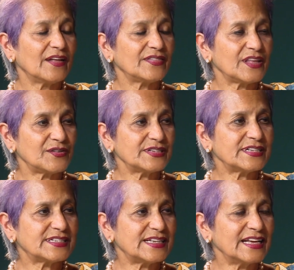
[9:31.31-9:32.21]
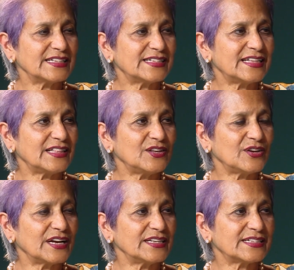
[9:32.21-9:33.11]
there is a sense that the
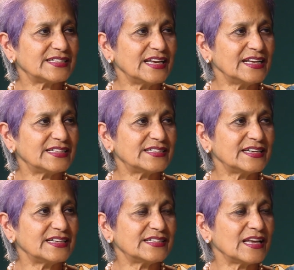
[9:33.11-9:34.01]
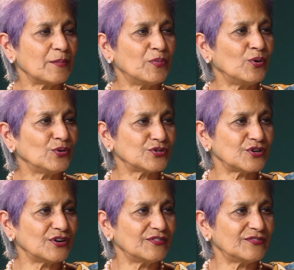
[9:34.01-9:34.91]
United States is the upholder
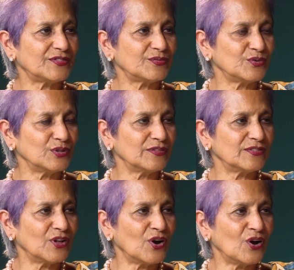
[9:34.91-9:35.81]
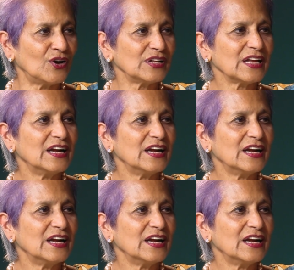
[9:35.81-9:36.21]
of the rule of law,